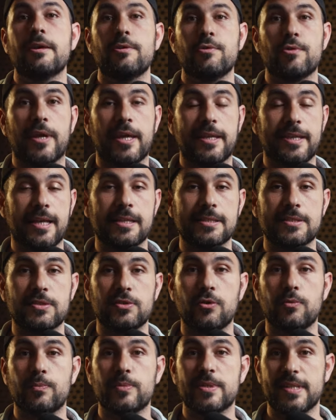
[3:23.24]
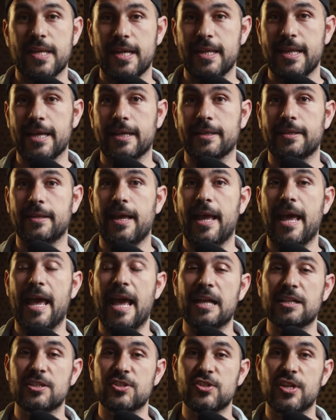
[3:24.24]
You can also select
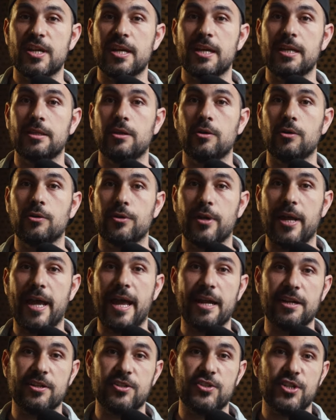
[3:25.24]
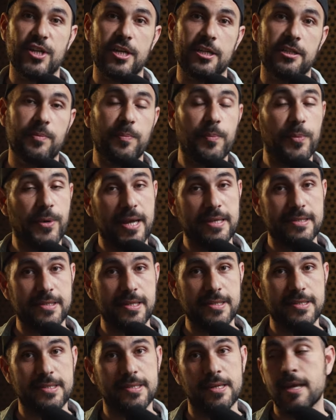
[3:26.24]
LGL or RGL
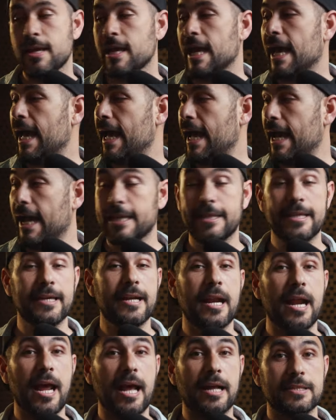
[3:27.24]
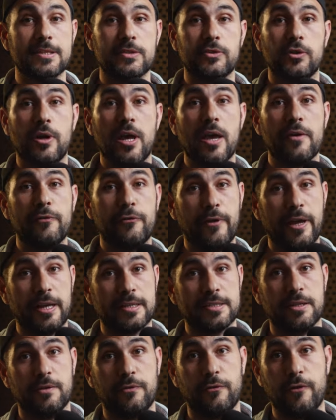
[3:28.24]
presets. And there are also
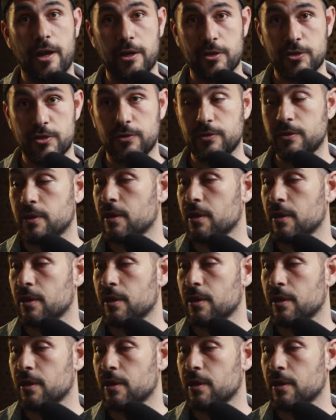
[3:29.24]
effects function.